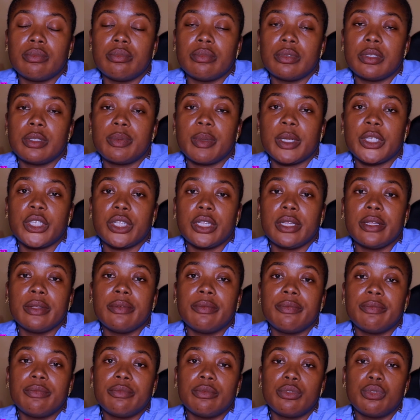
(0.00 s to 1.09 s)

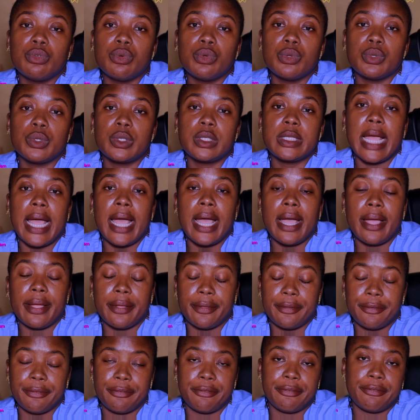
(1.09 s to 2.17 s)
especially those
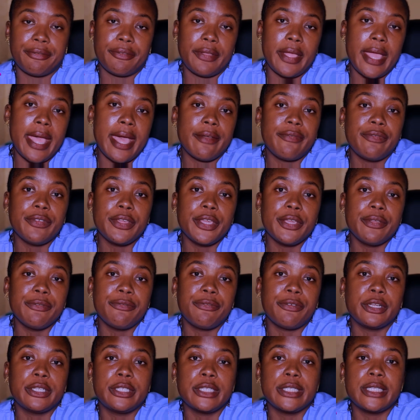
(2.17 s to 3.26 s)
that have
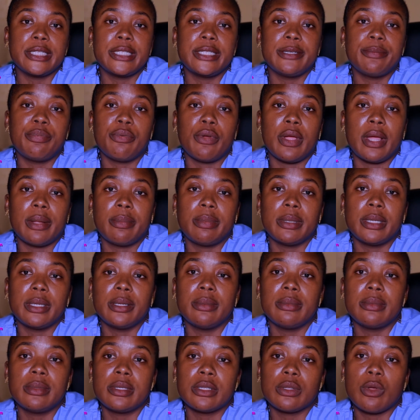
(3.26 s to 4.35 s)
infertility
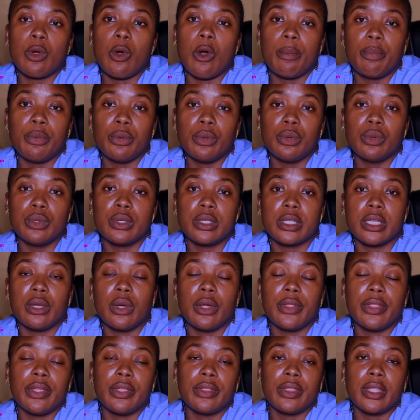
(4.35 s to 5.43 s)
problems, couples and
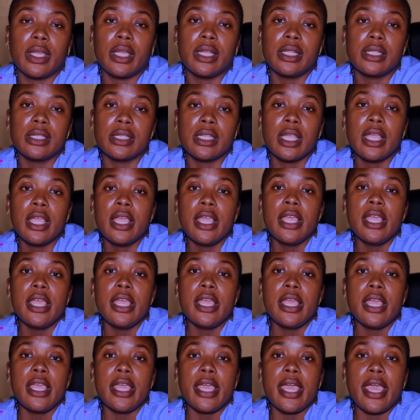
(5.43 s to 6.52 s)
other things,
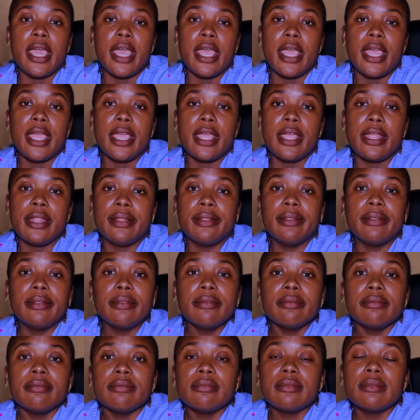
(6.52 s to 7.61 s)
and
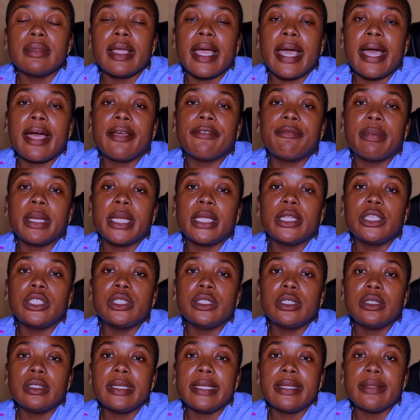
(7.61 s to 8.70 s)
have
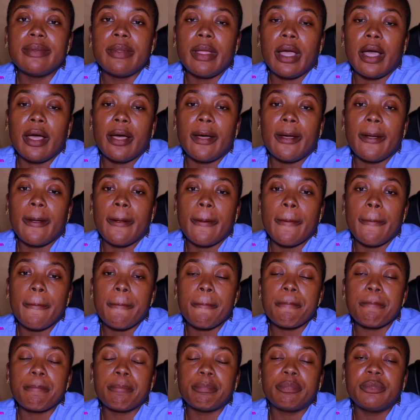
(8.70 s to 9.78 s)
been
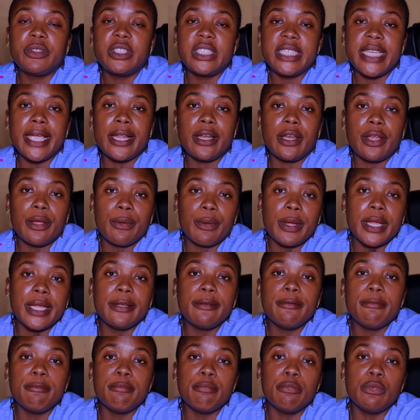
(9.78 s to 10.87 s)

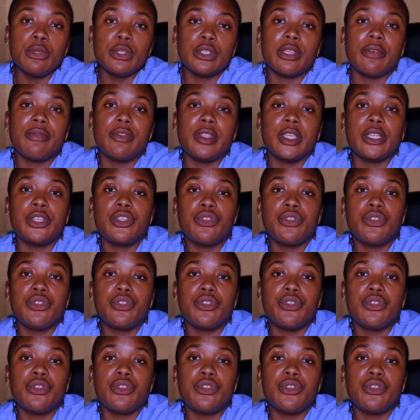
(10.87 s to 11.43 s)
tailoring most of the